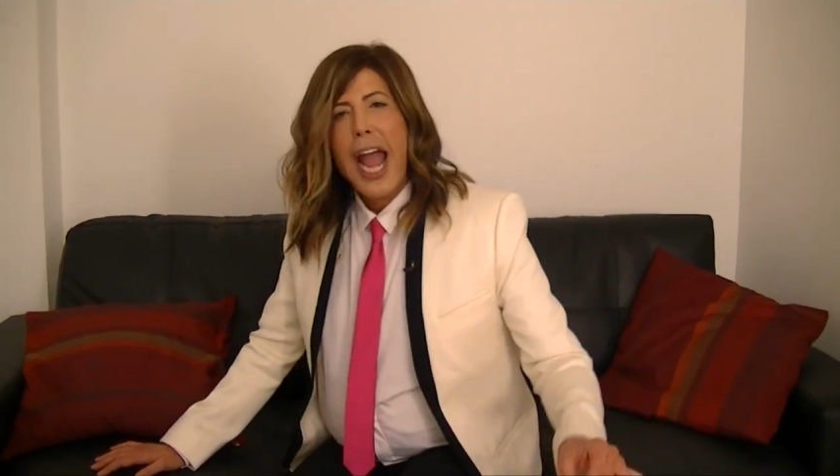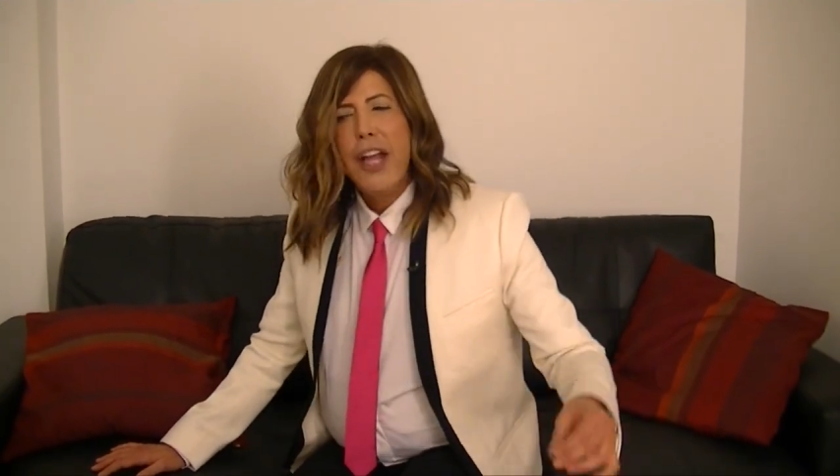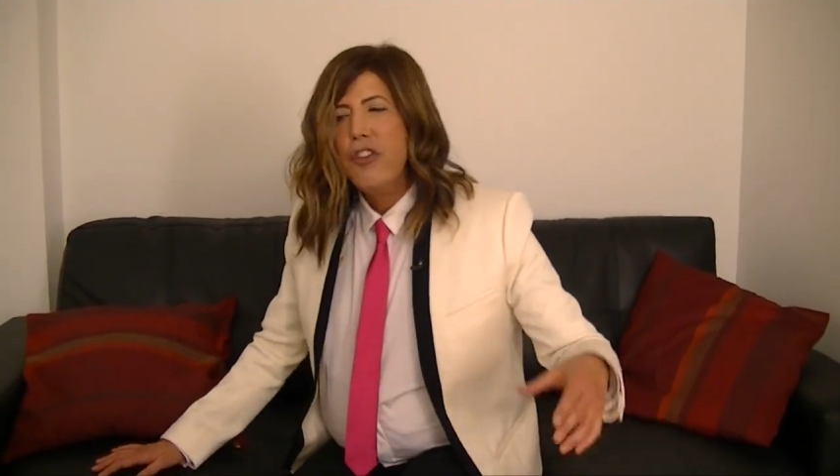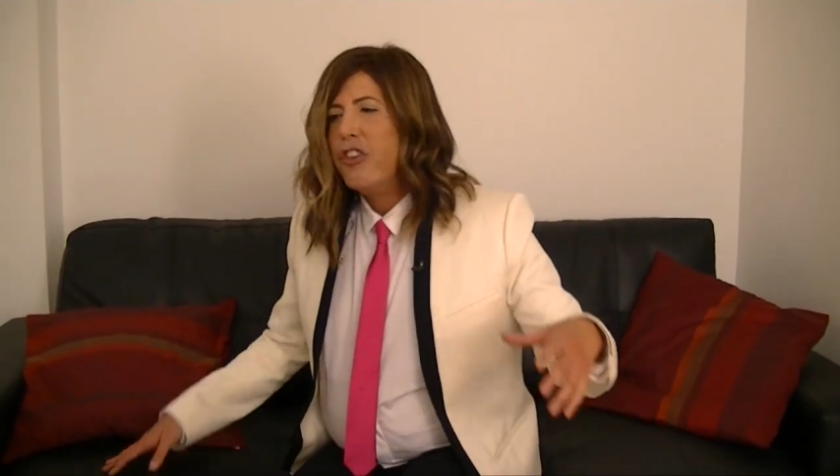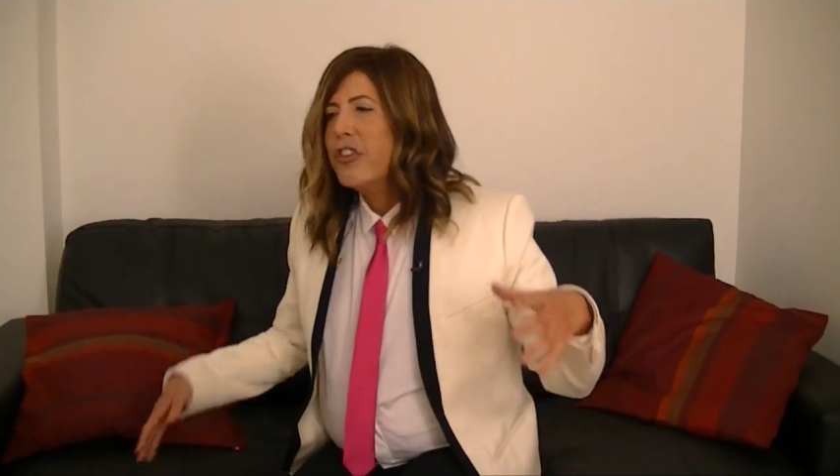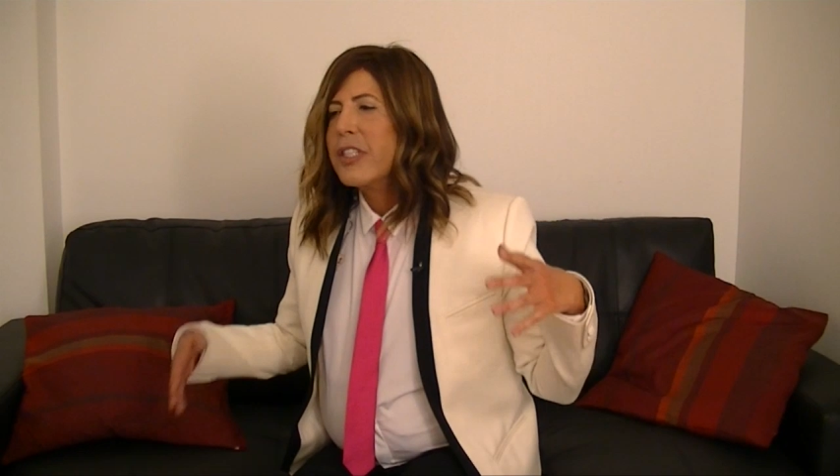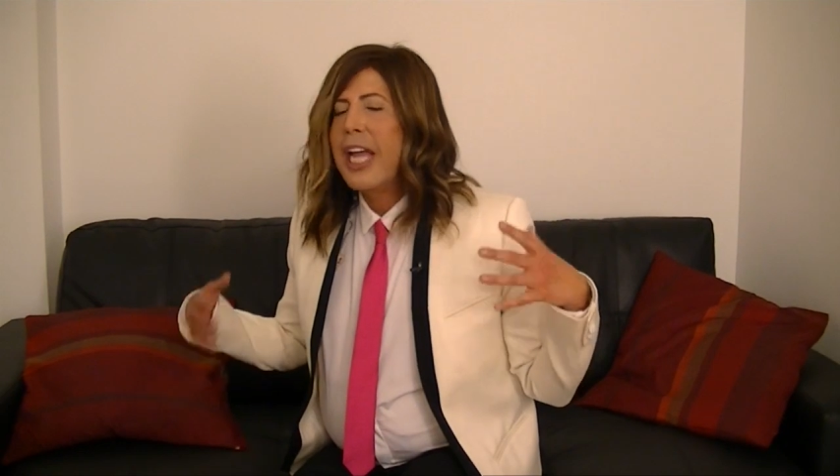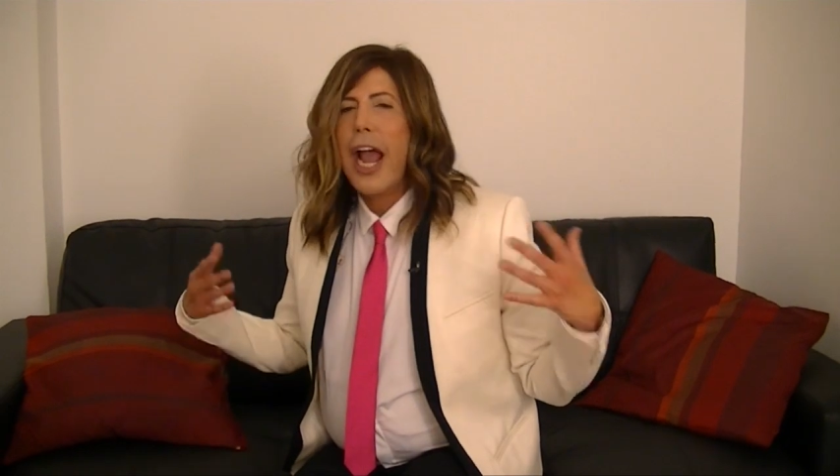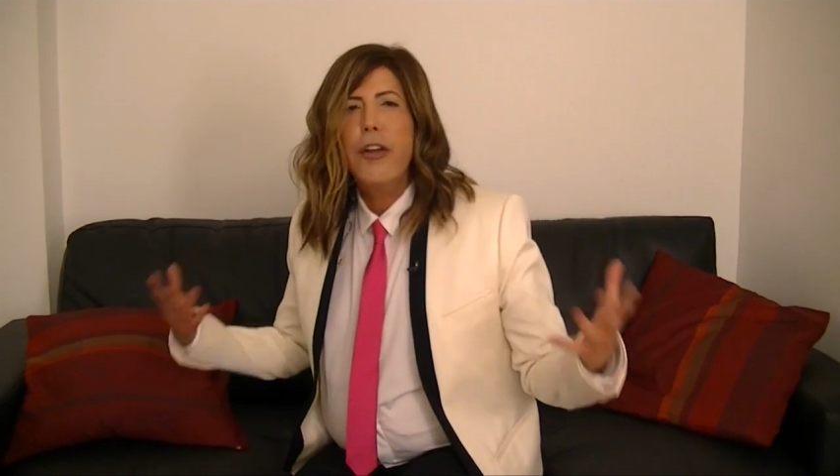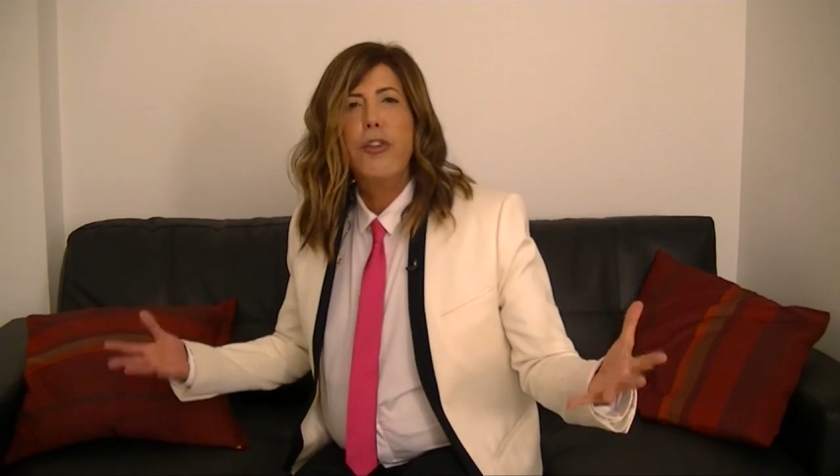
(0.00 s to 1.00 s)
and she just
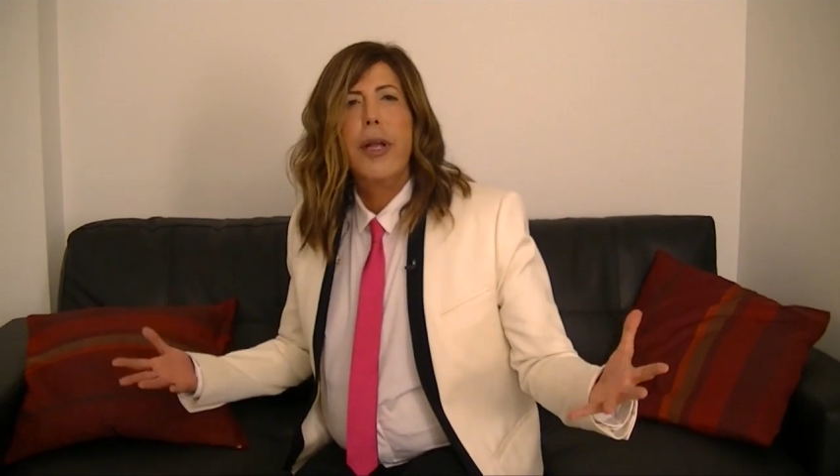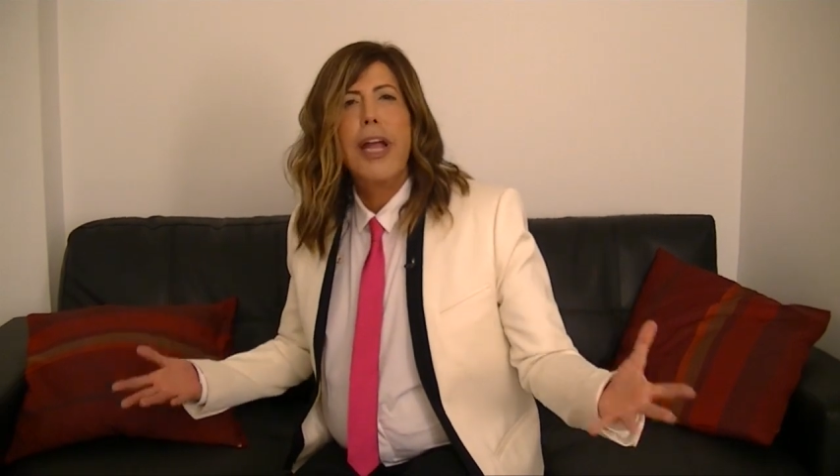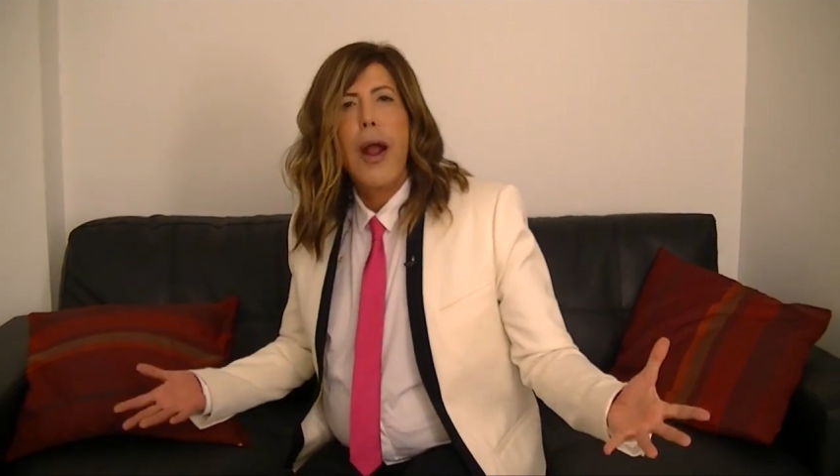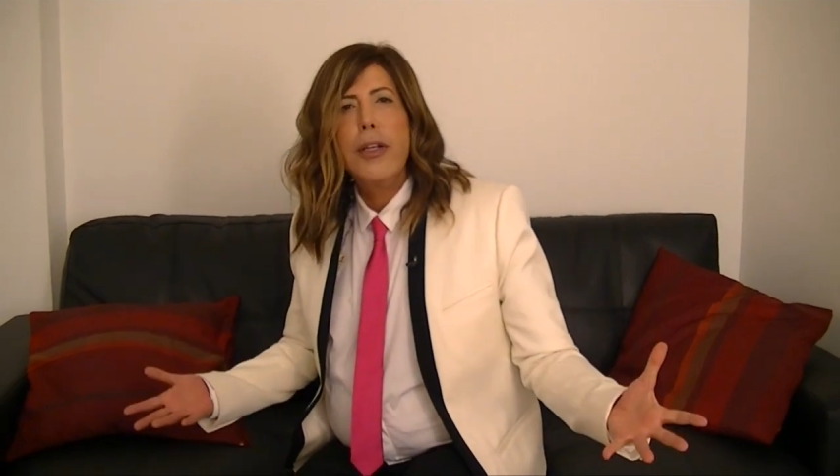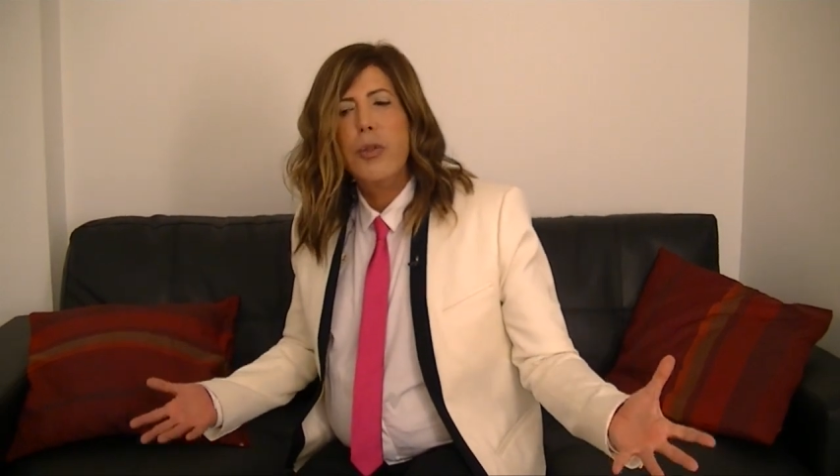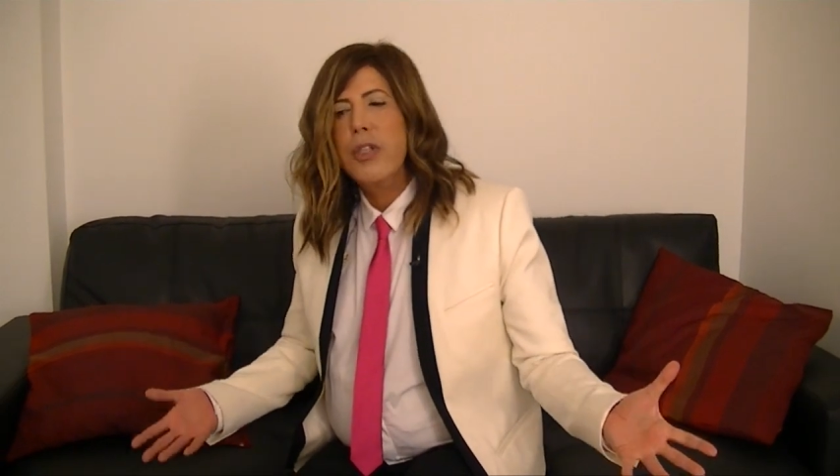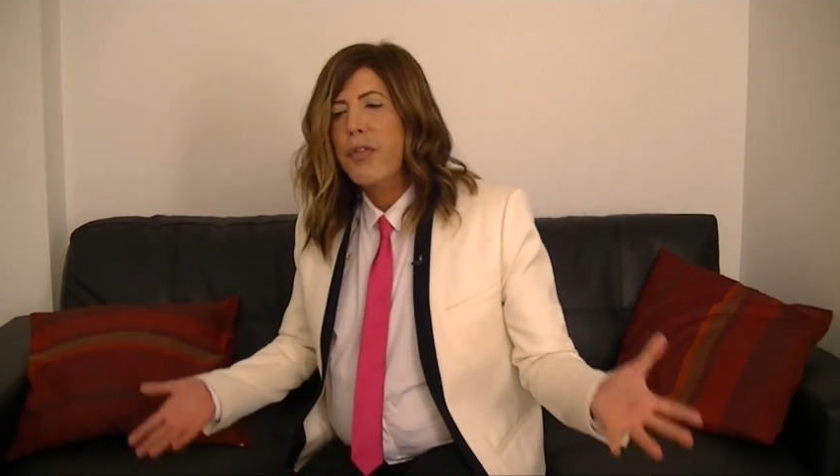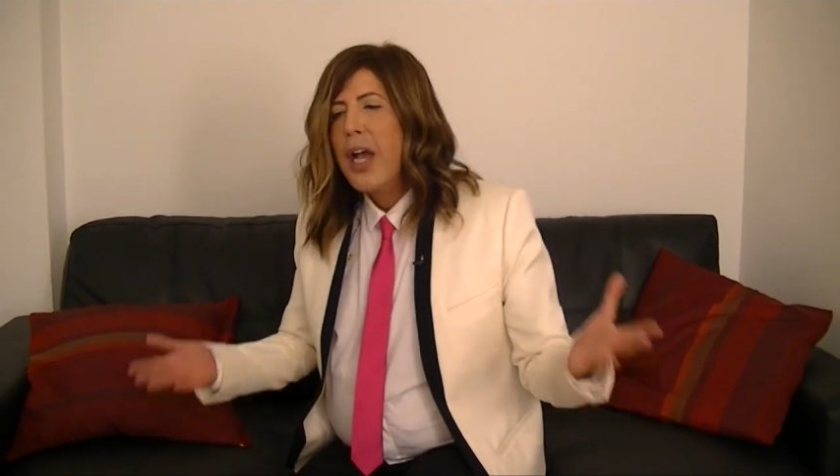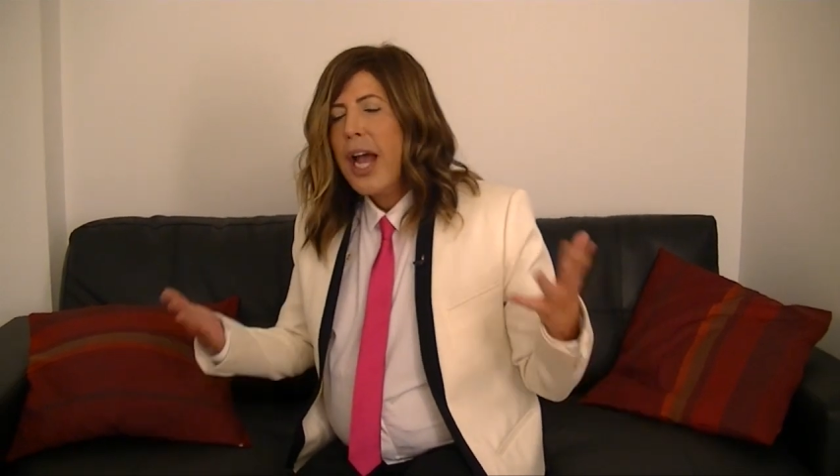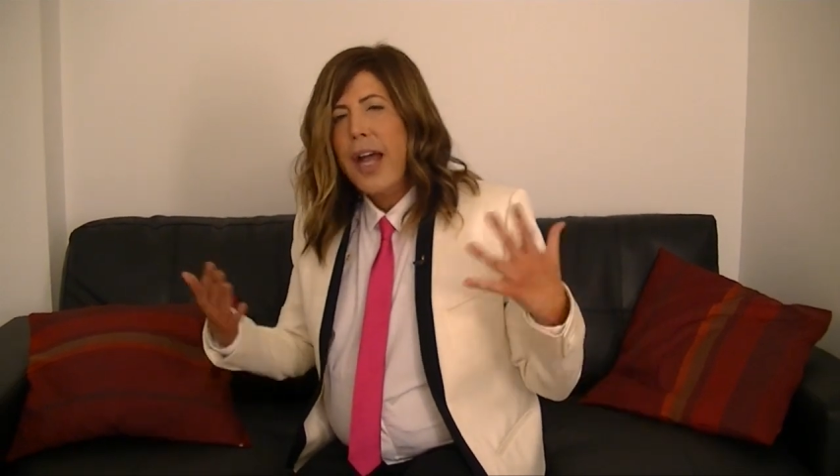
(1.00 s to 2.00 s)
carries carries herself.